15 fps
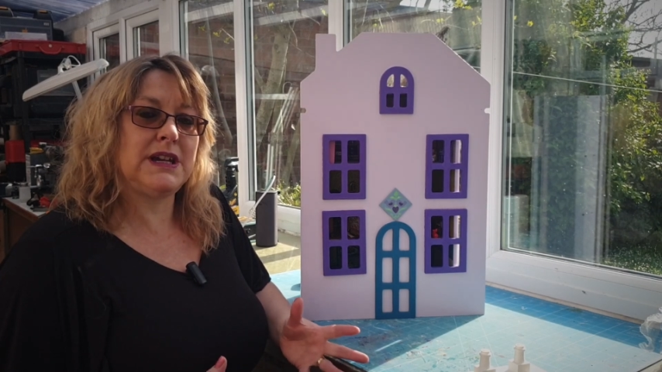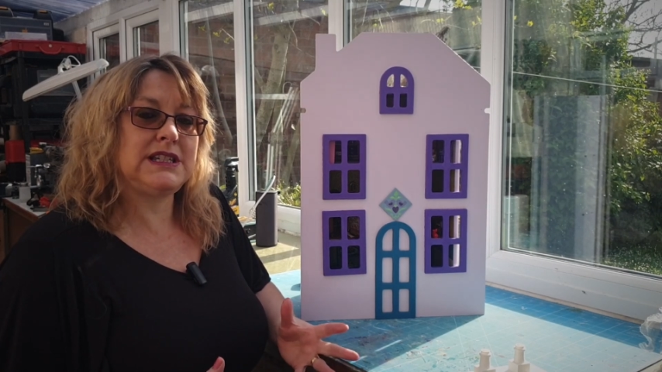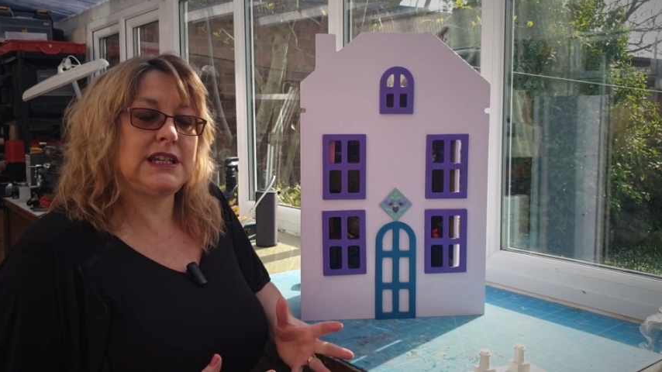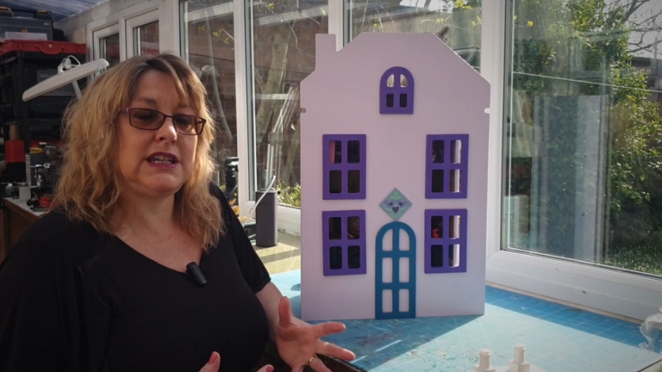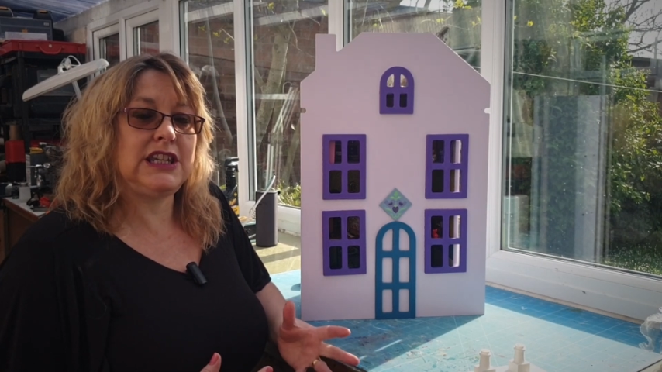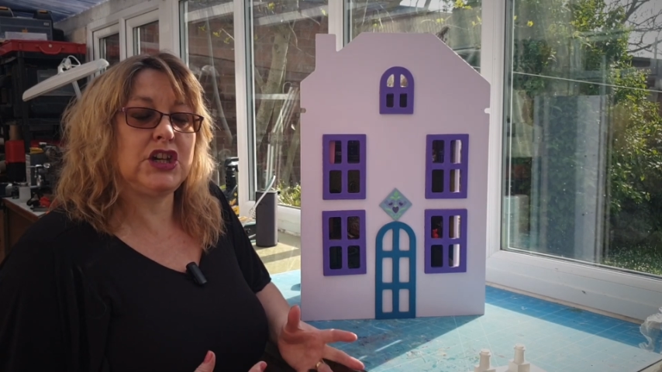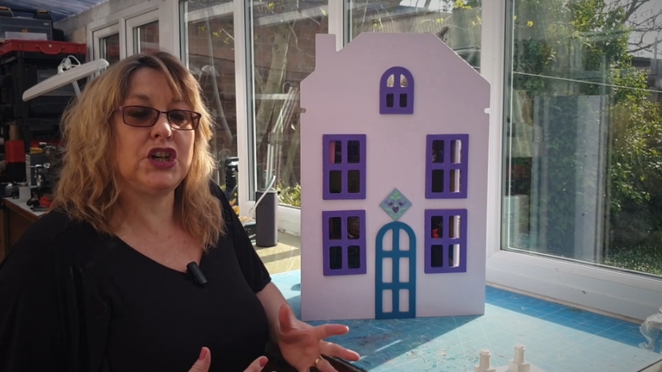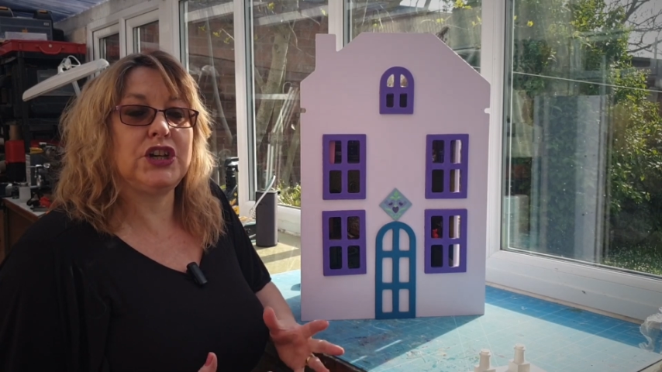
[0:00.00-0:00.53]
put
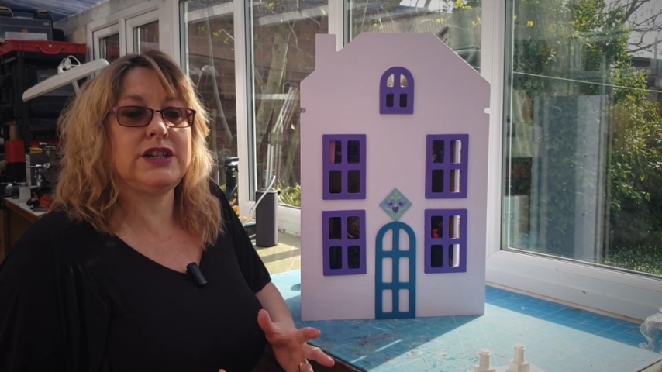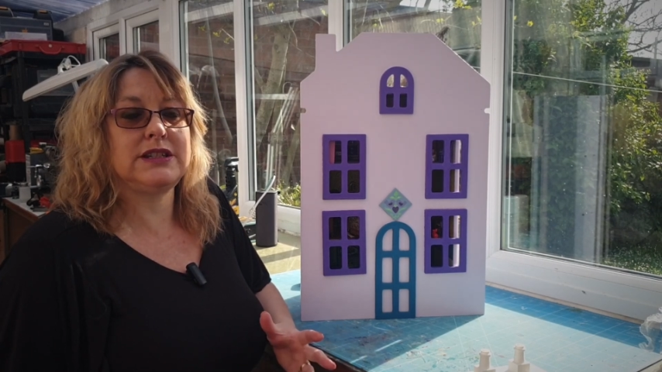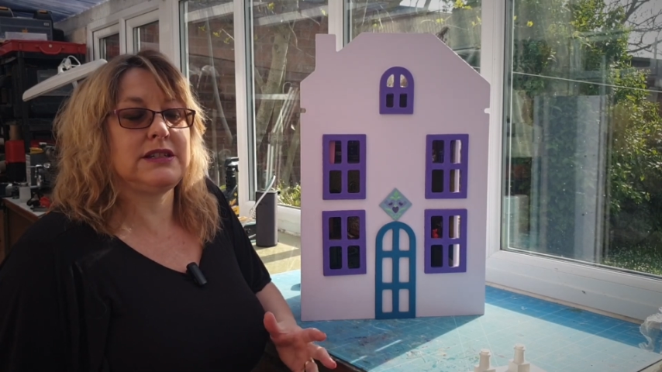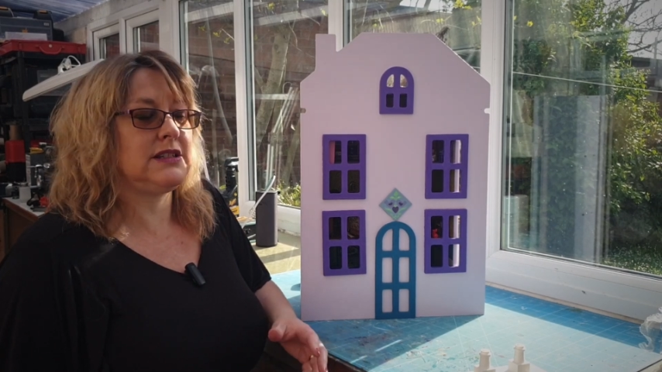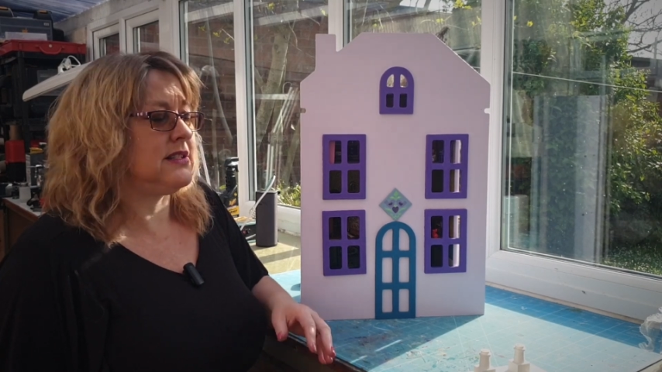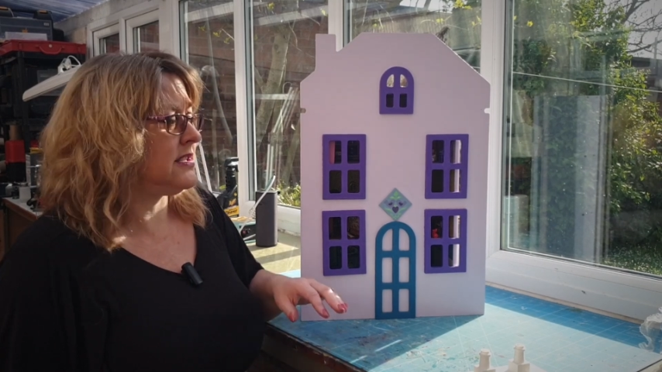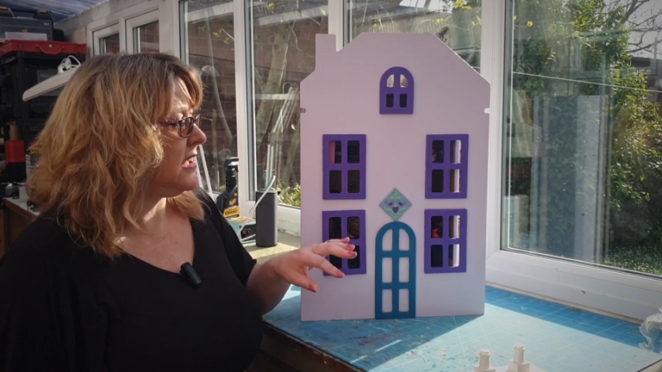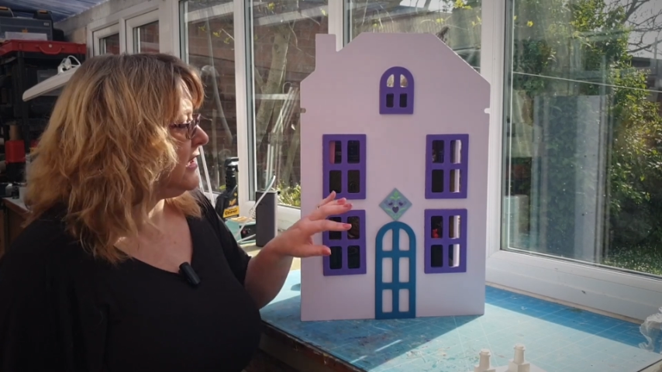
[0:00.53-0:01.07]
any
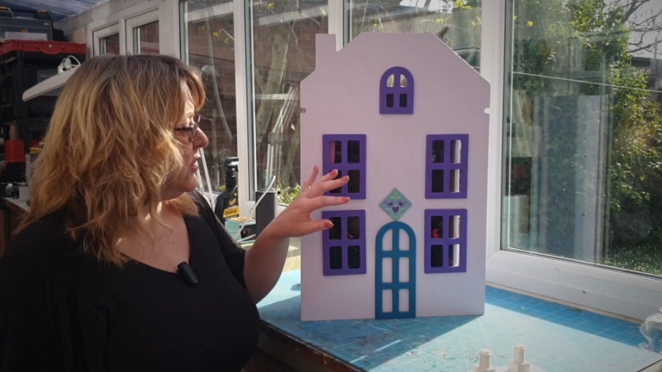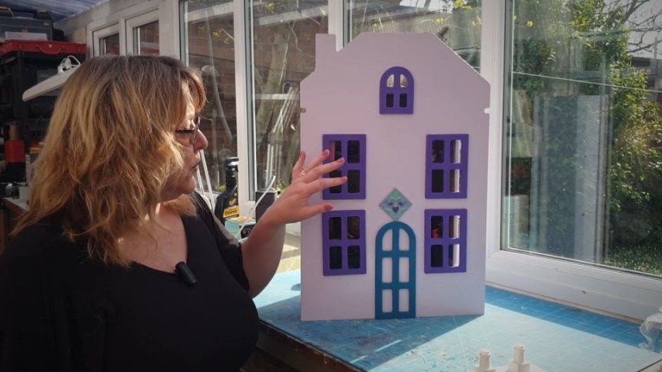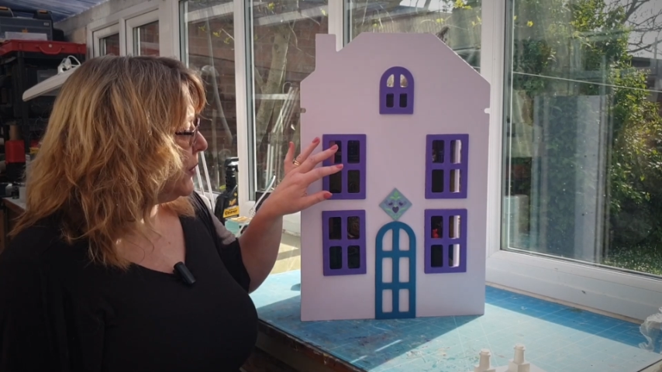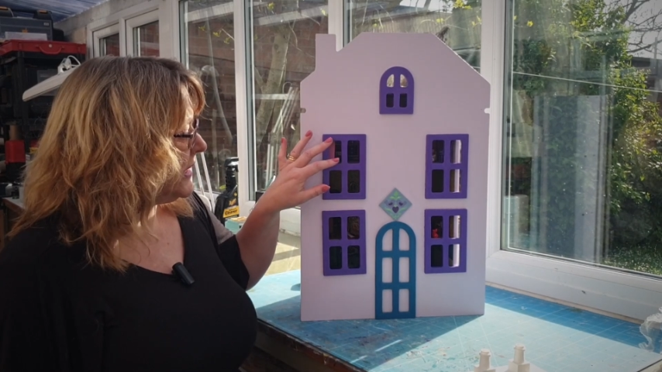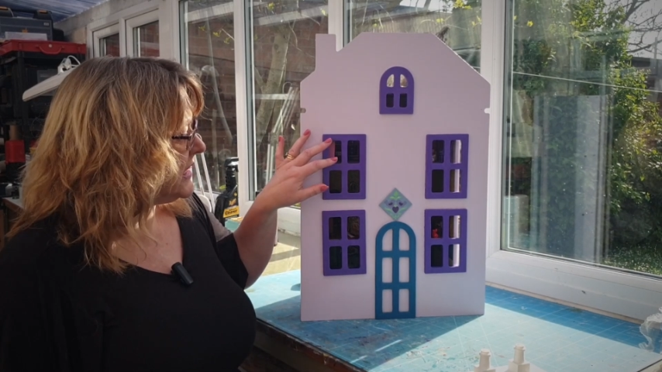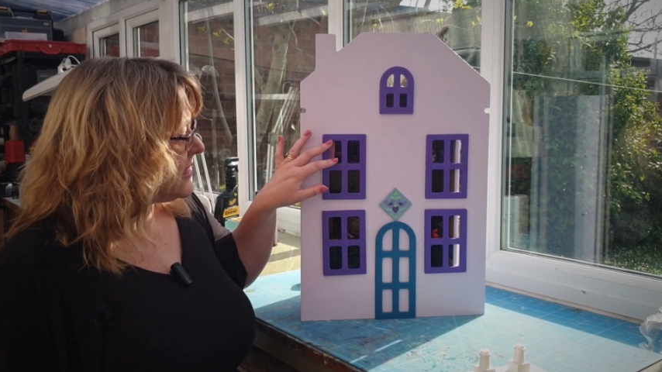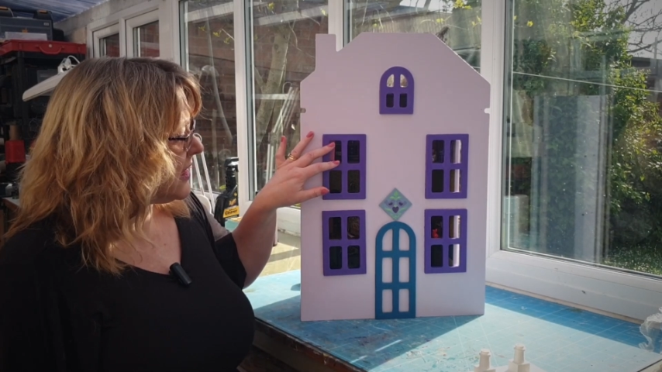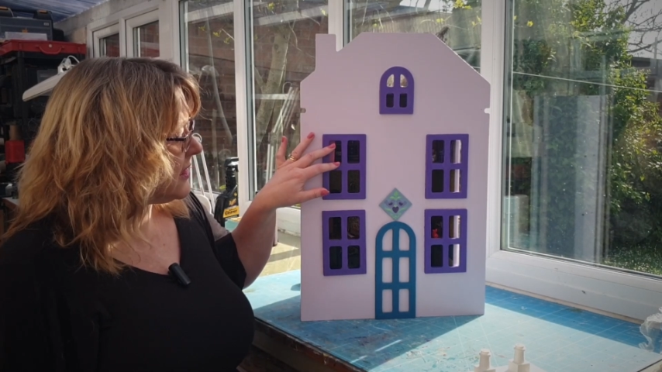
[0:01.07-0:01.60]
curtains in the
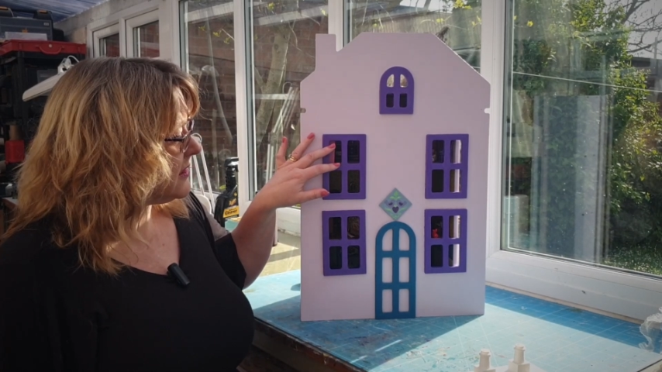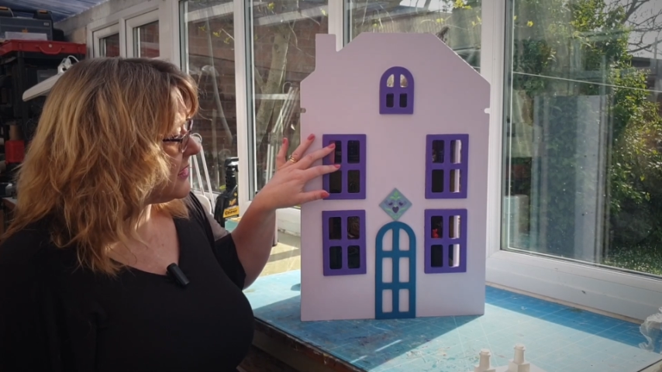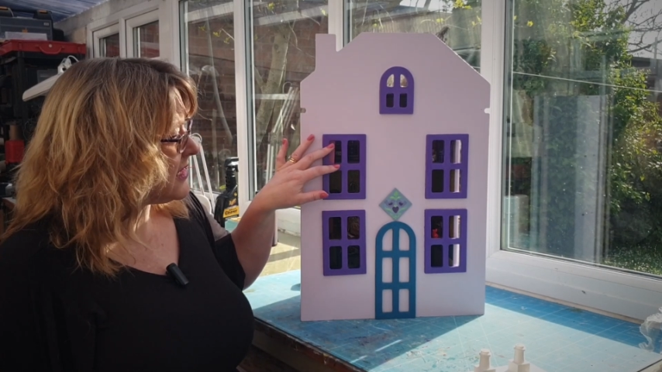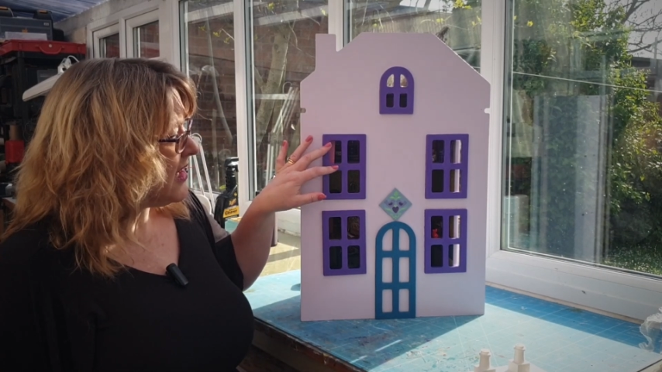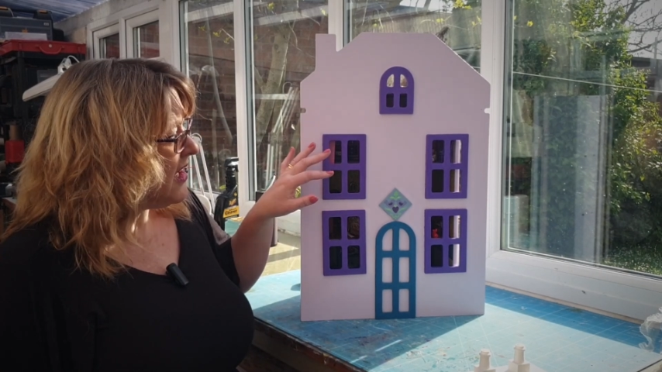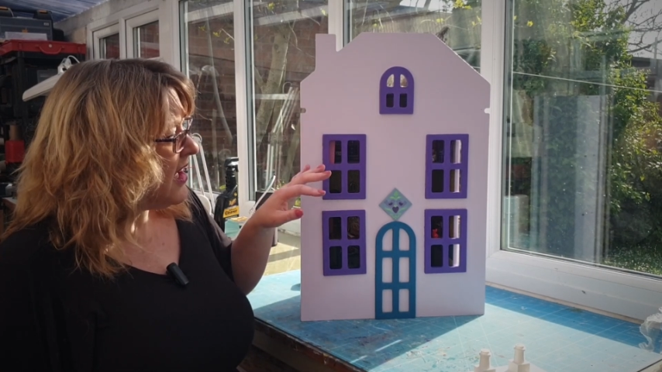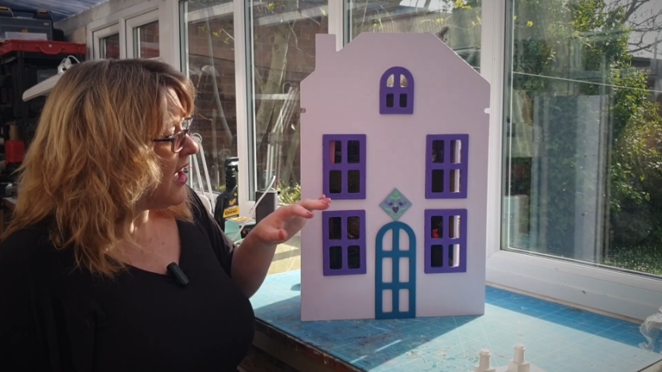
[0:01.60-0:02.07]
windows.